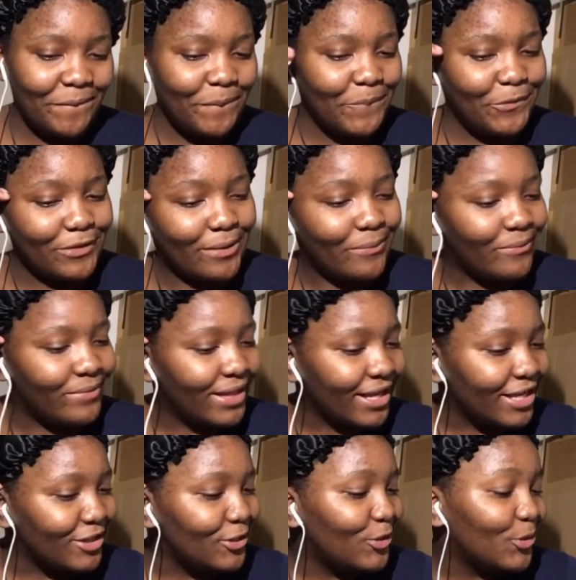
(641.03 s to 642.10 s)
So I'm like
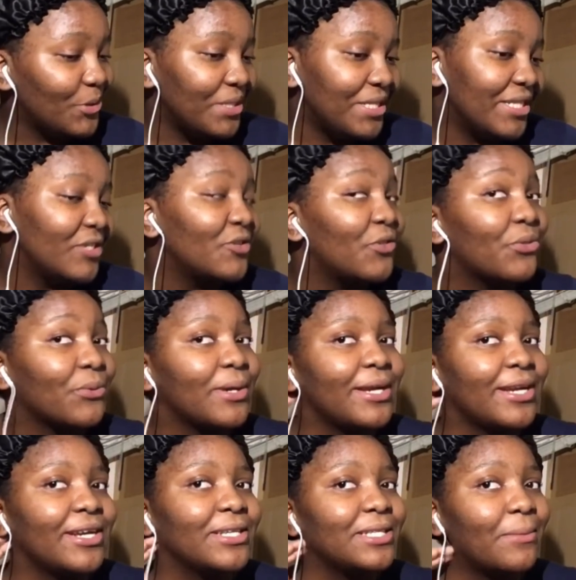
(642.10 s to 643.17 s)
in two years or three
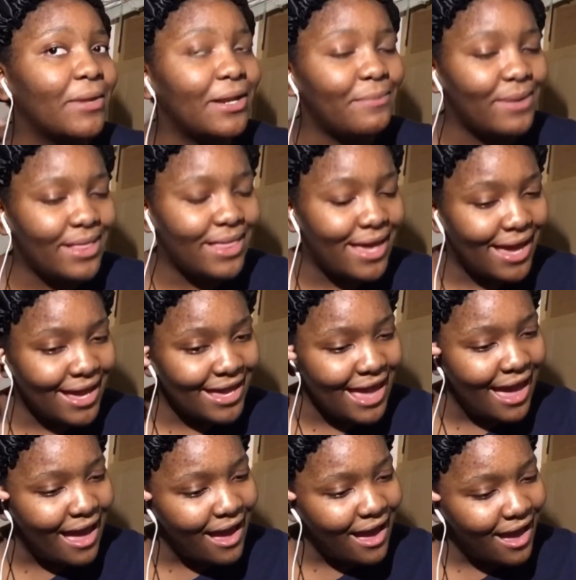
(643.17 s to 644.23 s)
years, I'm gonna be like,
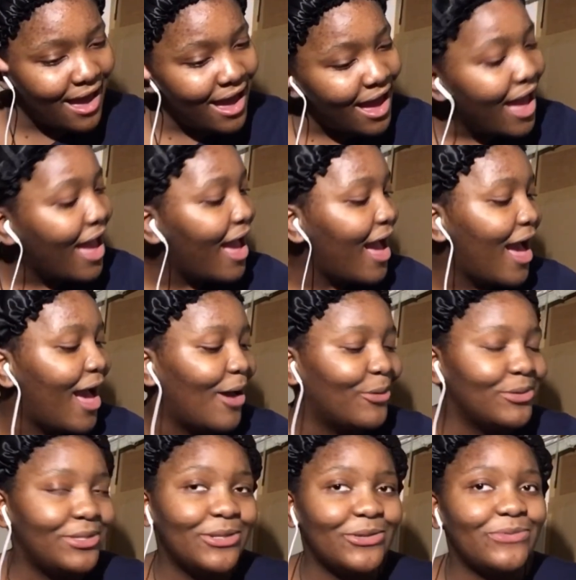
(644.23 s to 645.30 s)
yeah, I
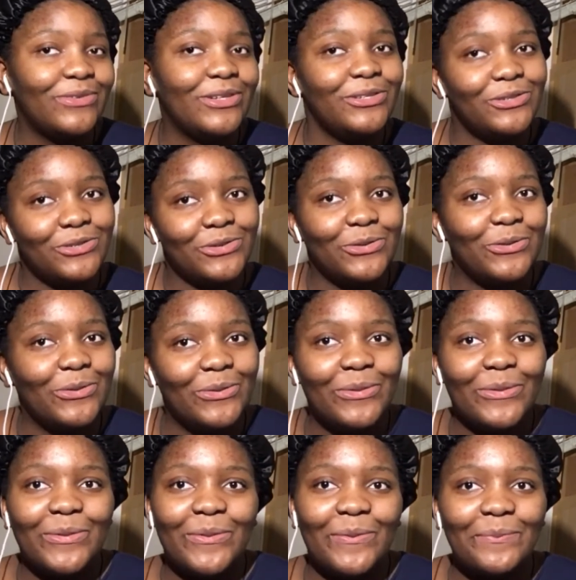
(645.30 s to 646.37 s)
was the original.
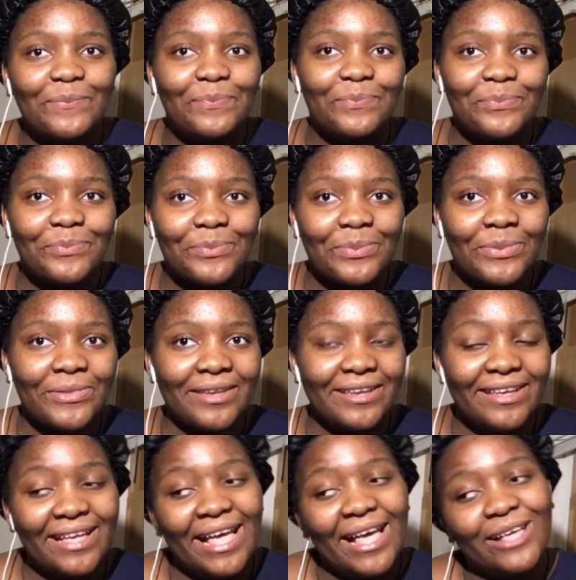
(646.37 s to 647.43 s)

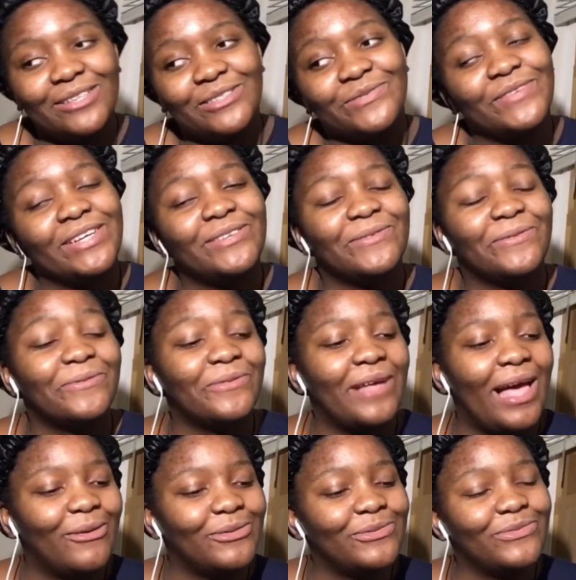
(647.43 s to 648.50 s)
I was the
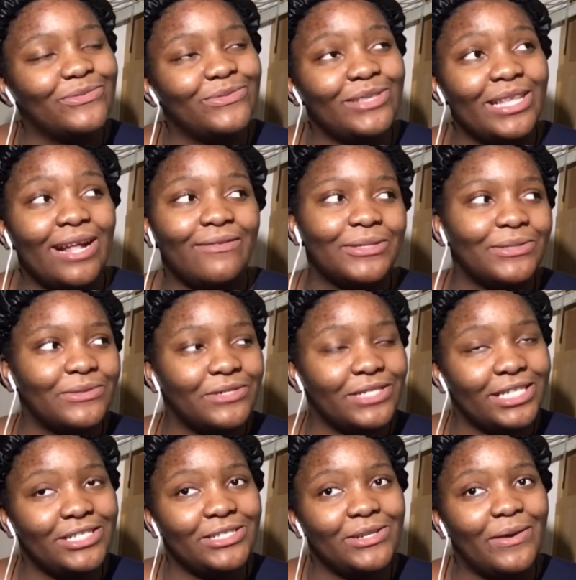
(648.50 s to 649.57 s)
I was I was the
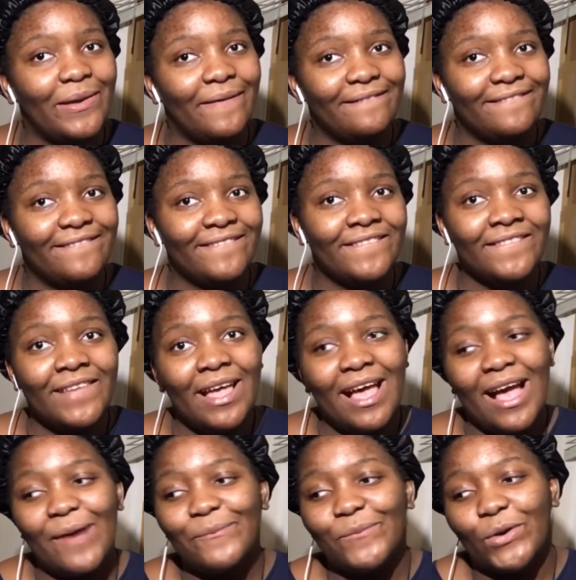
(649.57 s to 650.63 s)
original.
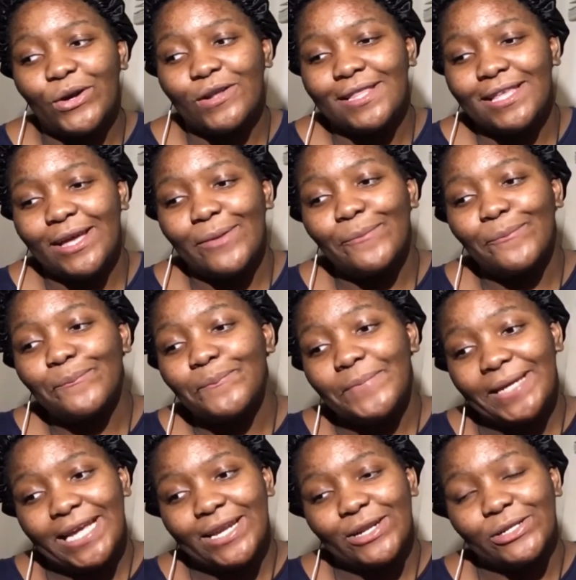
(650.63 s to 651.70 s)
I'm part of the um,
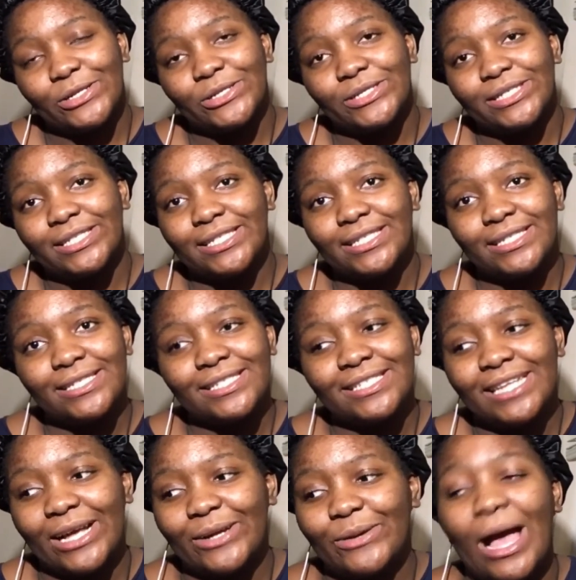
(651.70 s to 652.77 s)
beginners.
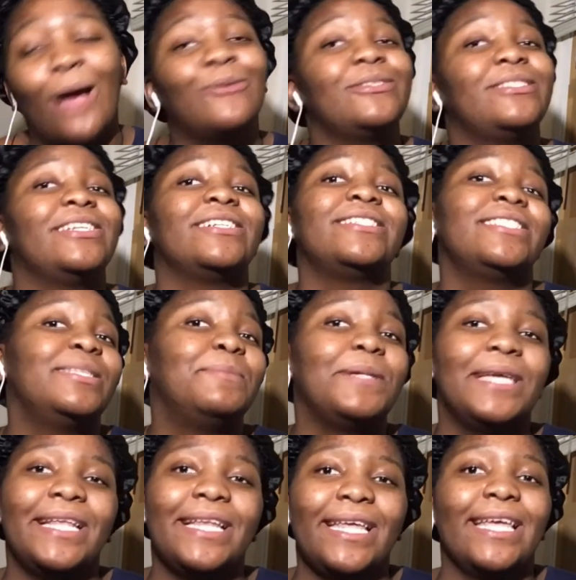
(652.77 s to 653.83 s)
I was there to the
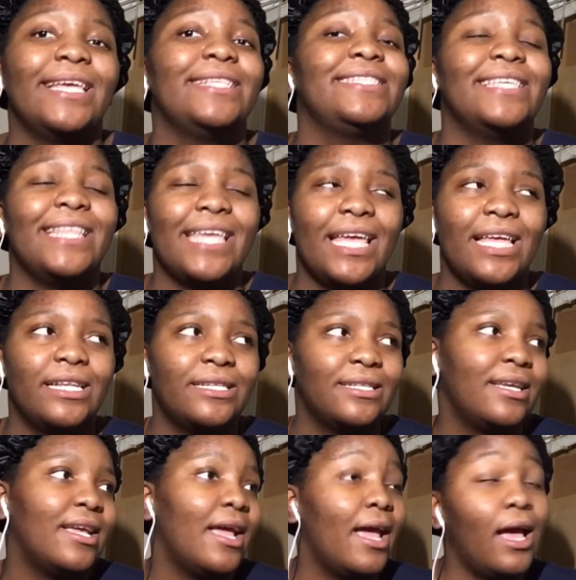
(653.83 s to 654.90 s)
beginning until the end.
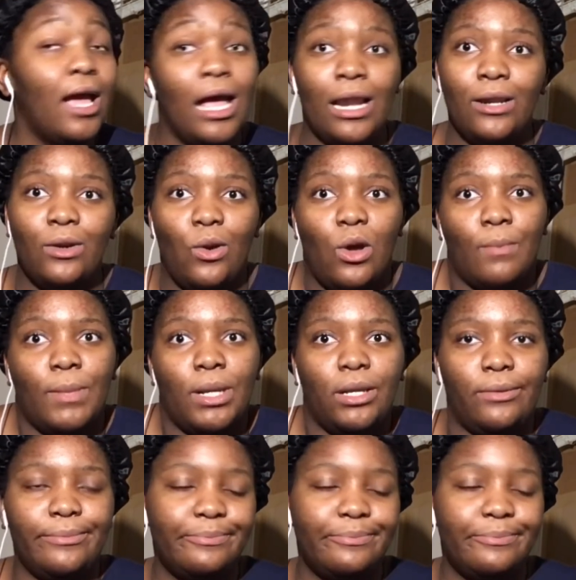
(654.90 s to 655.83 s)
I don't know. I might